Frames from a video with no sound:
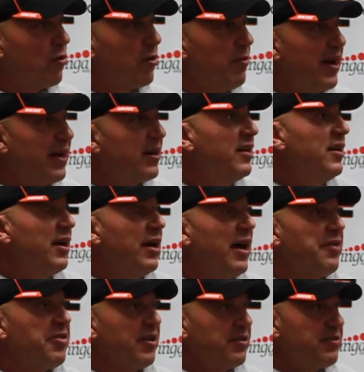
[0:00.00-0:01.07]
quarterback.
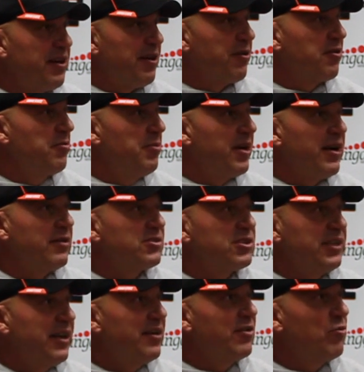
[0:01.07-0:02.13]
I think Tanner can be an
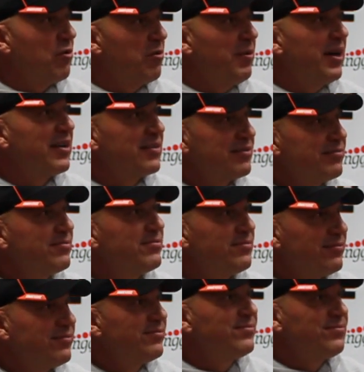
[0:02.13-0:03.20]
outstanding quarterback.
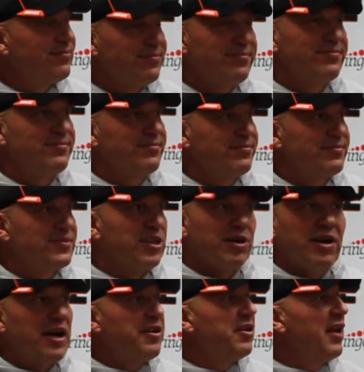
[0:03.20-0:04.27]

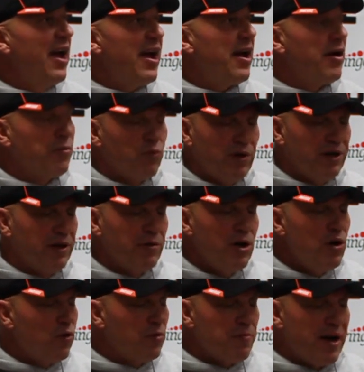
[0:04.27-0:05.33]
So I didn't have, really,
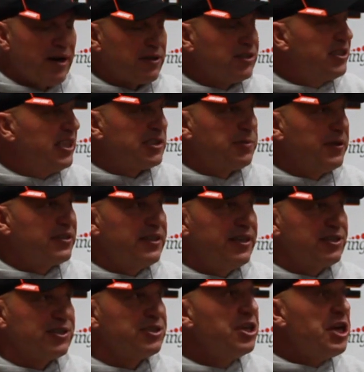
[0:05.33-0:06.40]
with Michael's
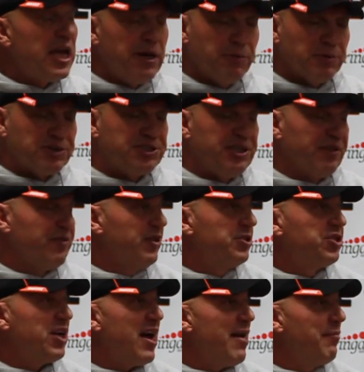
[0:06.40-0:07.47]
expectations, he was given the
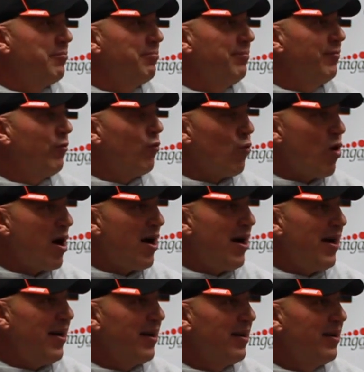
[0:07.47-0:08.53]
job.
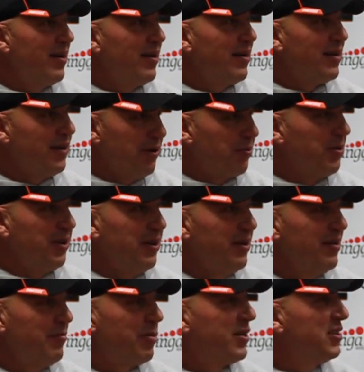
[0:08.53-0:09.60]
Why? Literally,
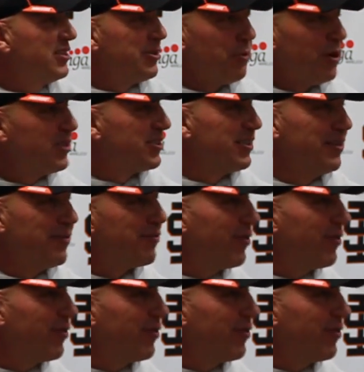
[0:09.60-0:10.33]
because he wasn't a